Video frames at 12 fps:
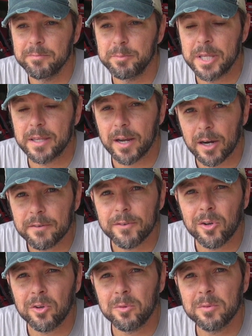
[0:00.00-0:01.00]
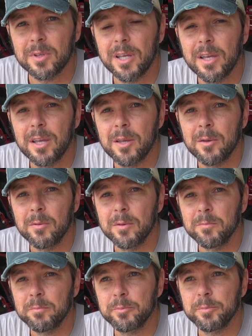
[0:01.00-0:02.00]
Be careful.
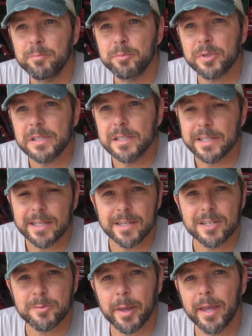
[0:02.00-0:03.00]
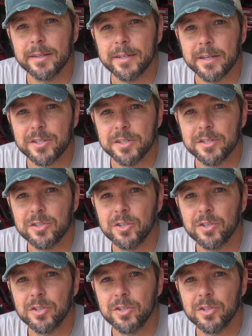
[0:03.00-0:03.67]
Please pay attention